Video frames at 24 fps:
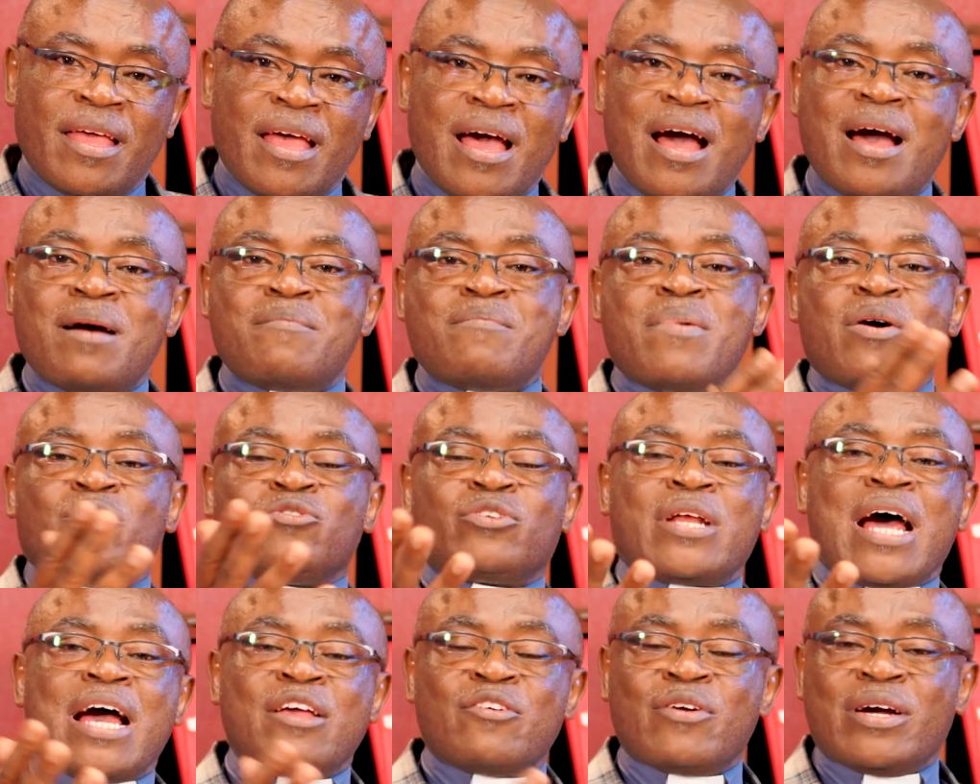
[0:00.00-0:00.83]
How
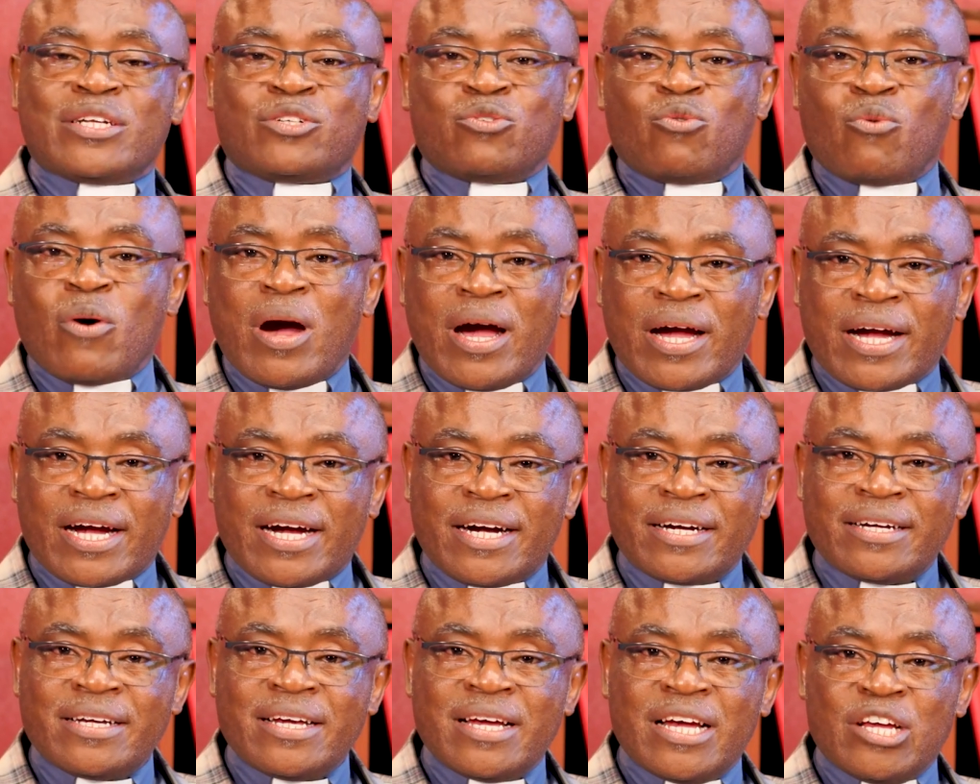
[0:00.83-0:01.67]
about, are you at
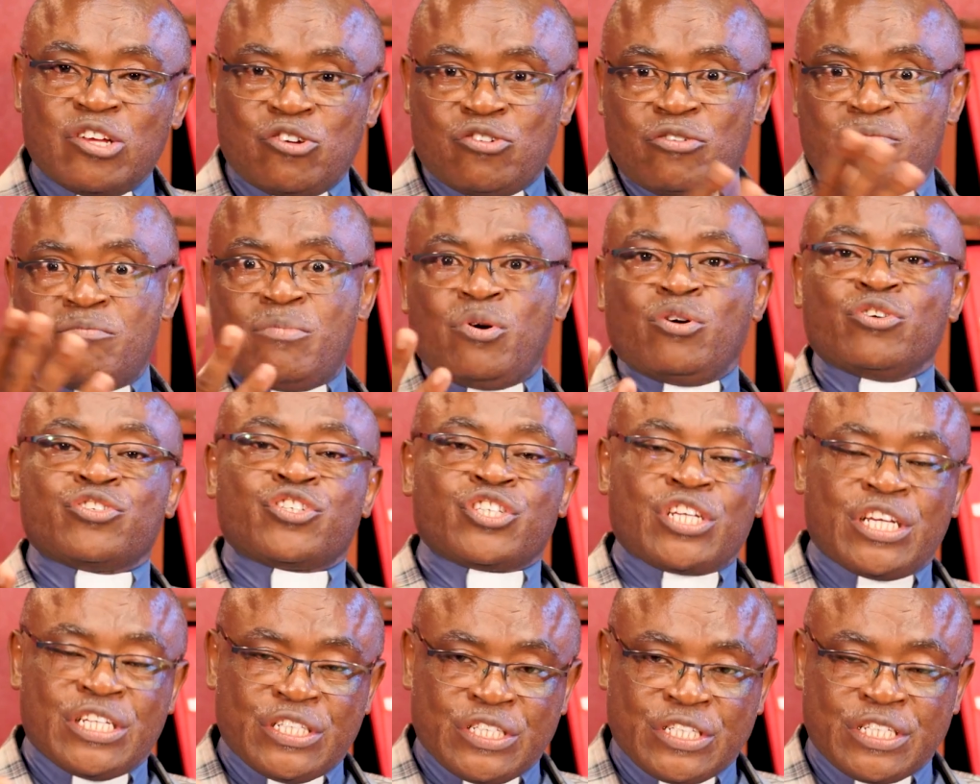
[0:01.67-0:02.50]
work? Your
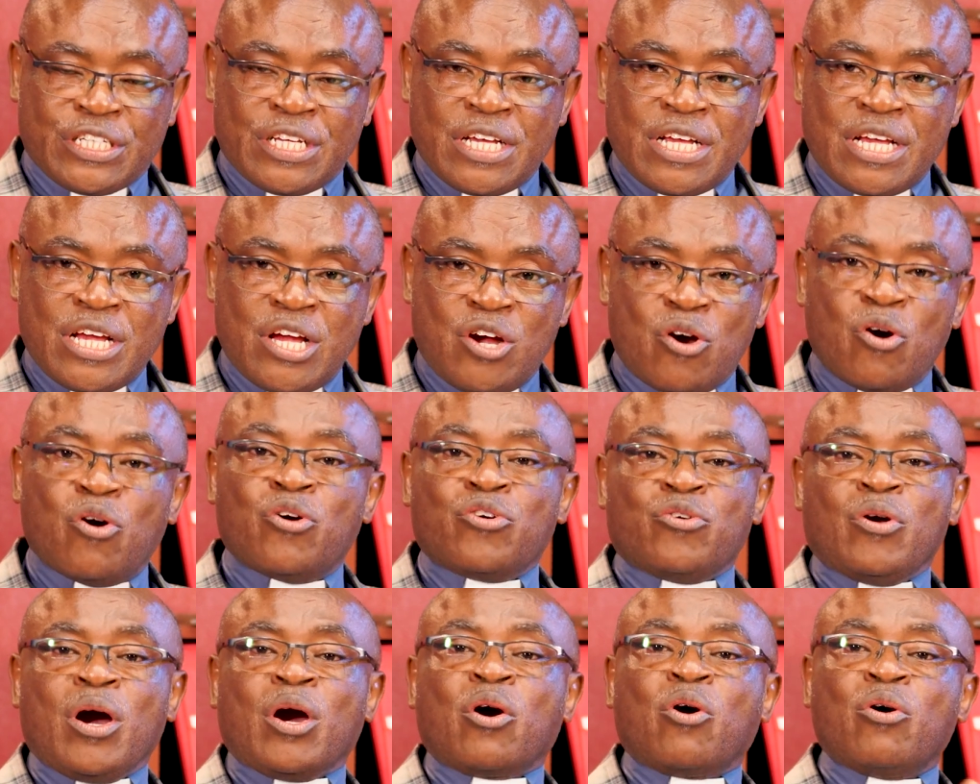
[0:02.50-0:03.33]
bosses
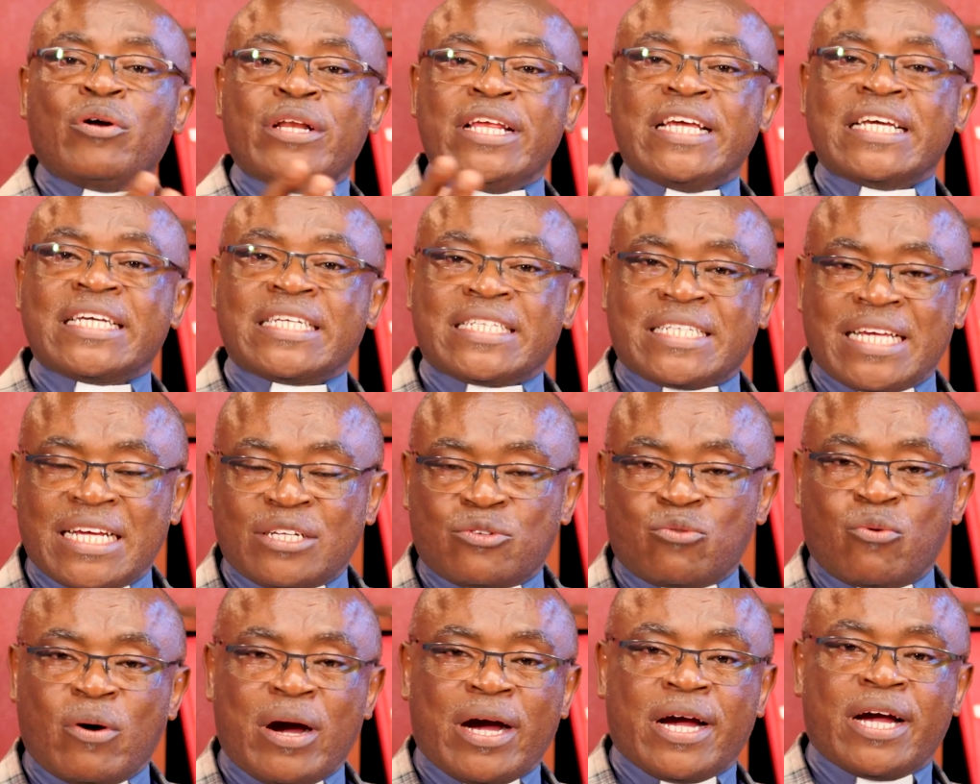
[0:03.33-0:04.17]
or your colleagues
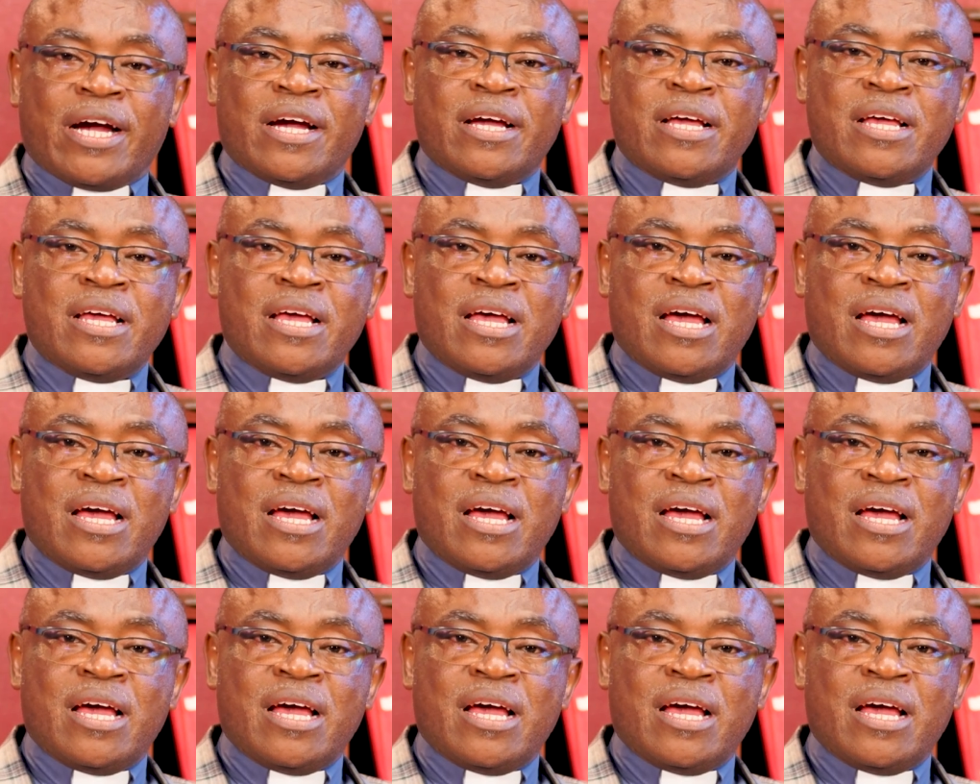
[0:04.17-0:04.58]
at work?